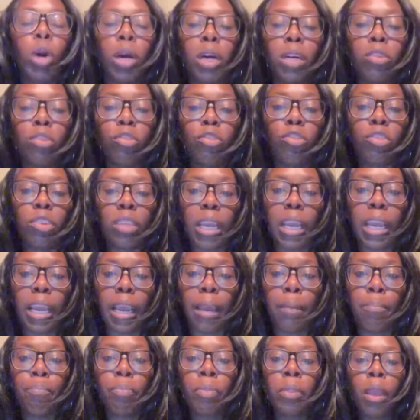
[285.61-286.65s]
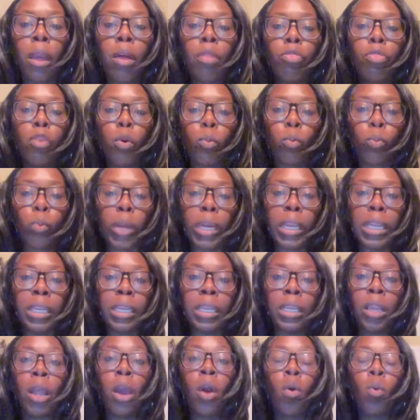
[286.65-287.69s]
understand the
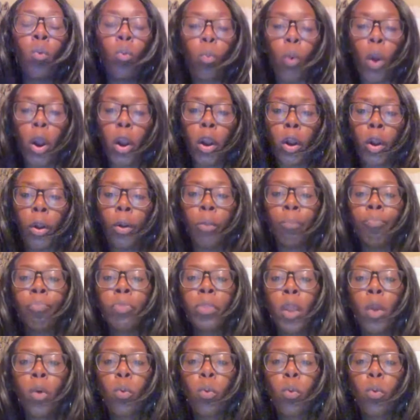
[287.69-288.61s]
written word.